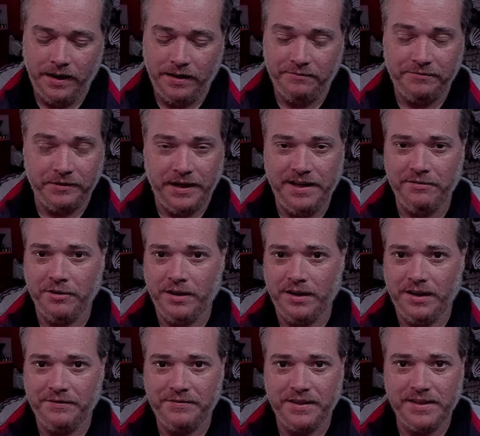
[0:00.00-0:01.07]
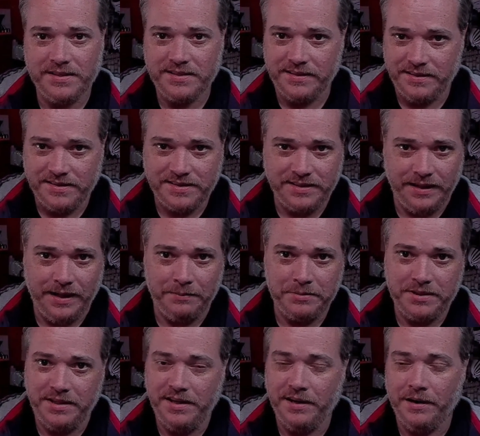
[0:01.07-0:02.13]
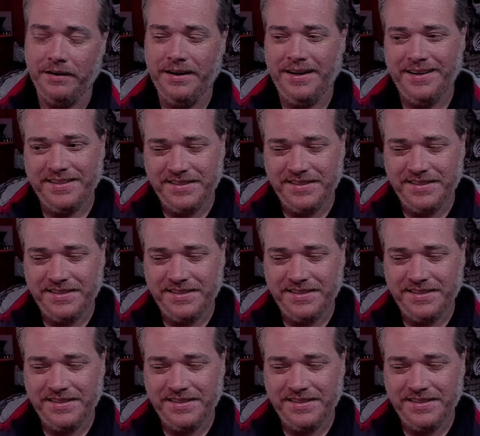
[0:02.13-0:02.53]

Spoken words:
Flavor off this is top tier.